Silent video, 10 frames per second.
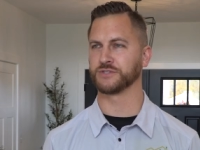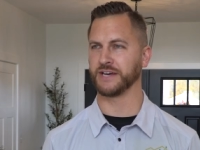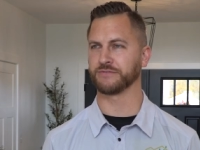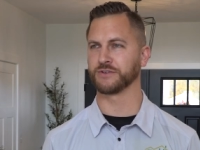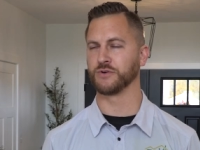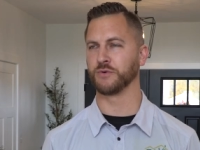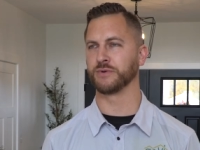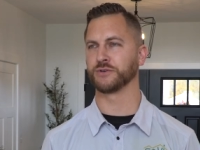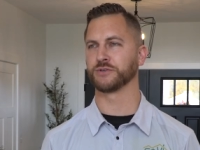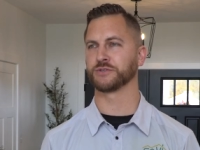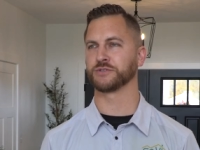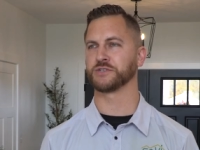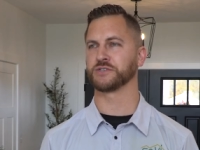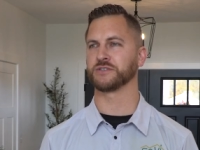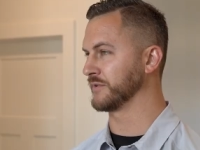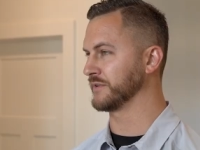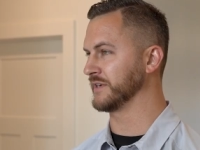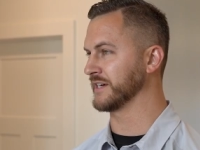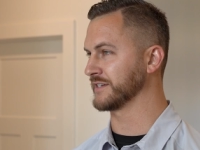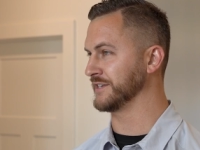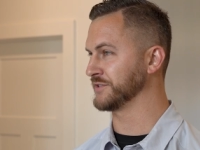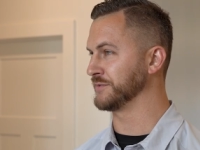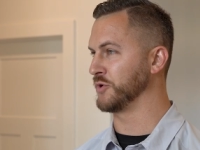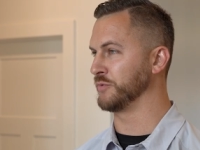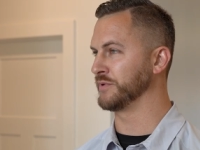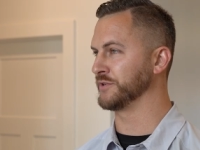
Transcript: Savko Home Builders. We're a custom home